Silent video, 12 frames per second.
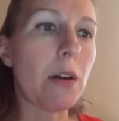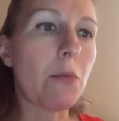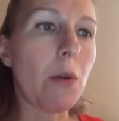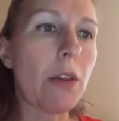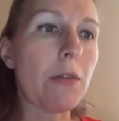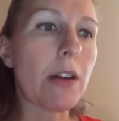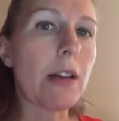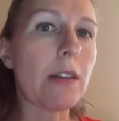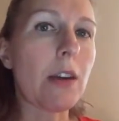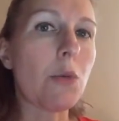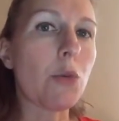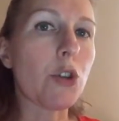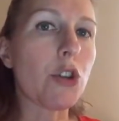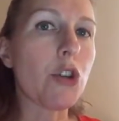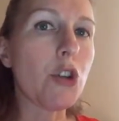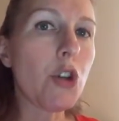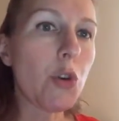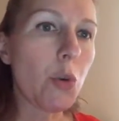whether or not they were
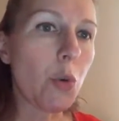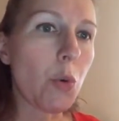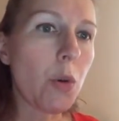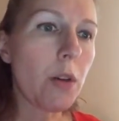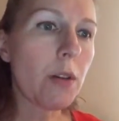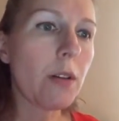new,